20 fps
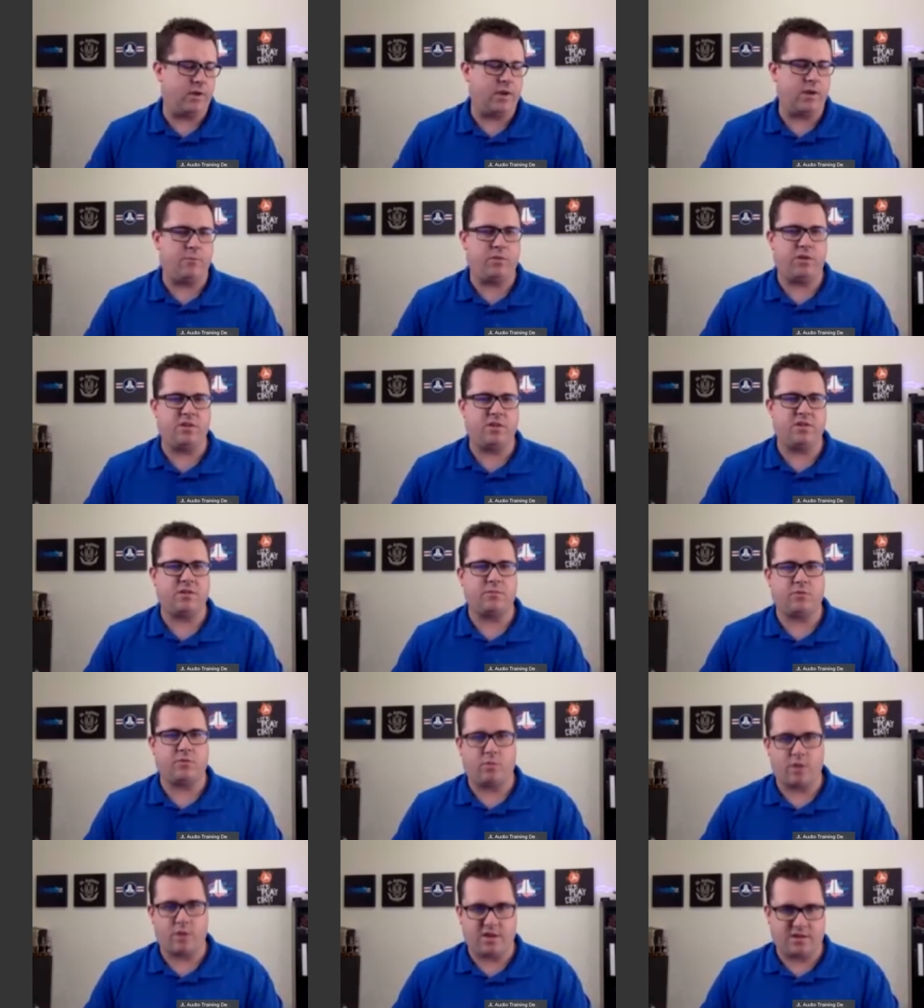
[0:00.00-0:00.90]
We had put some
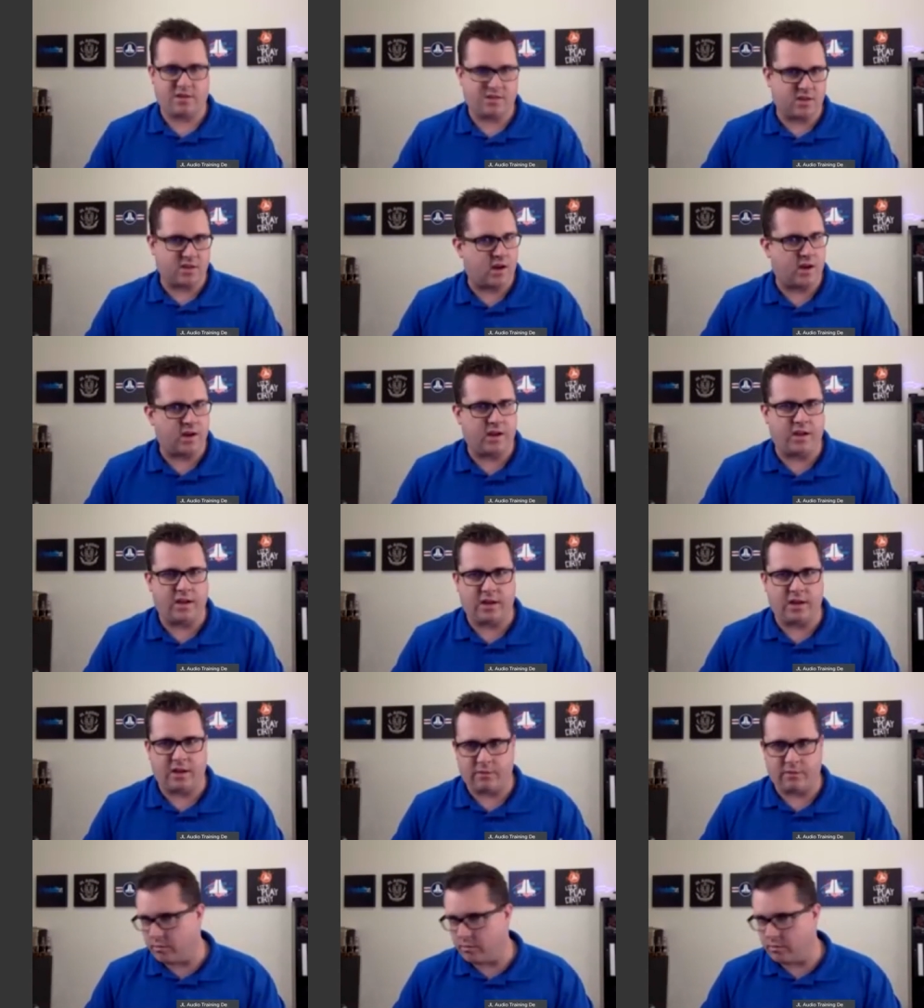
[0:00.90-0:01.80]
tweaks on it,
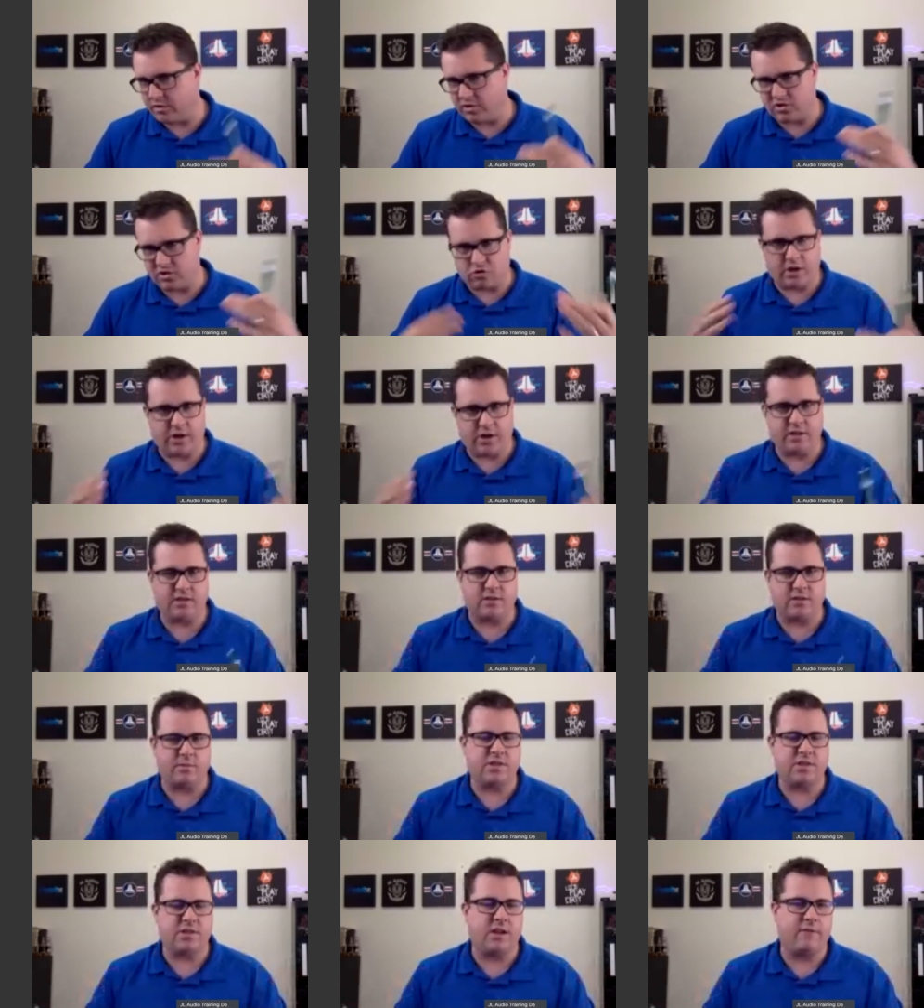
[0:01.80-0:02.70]
and we were just trying
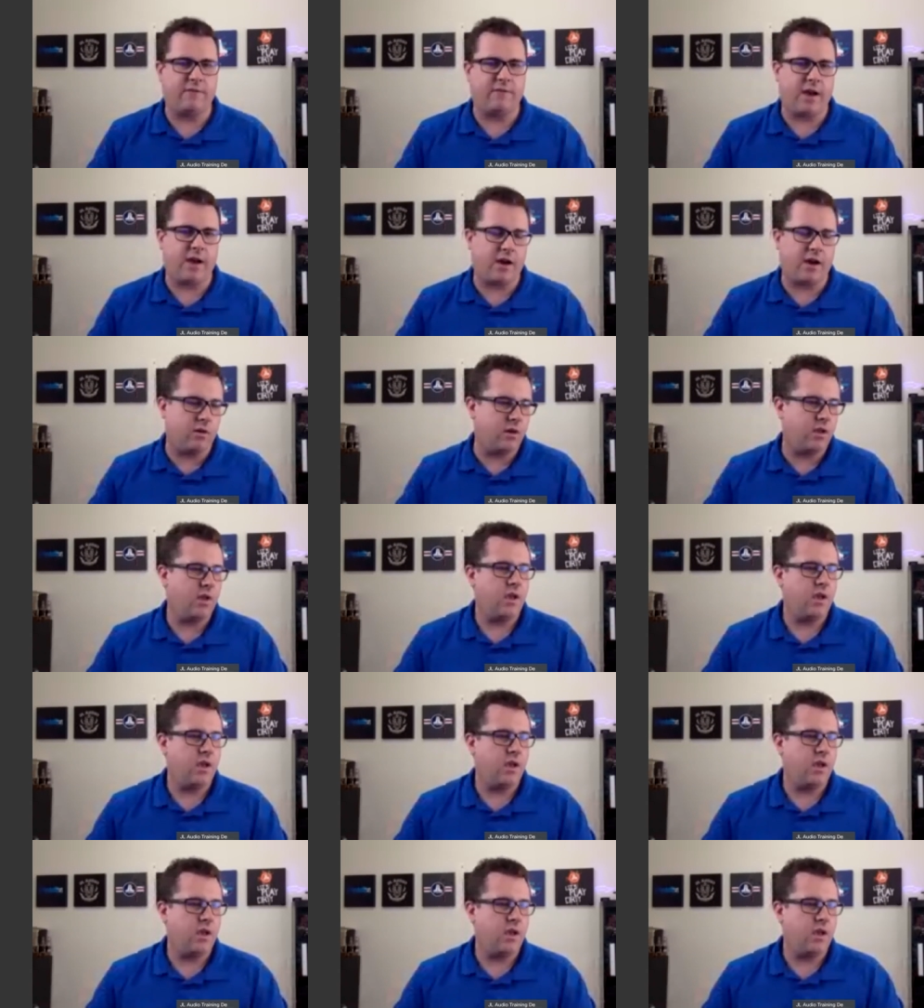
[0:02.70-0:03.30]
some stuff out.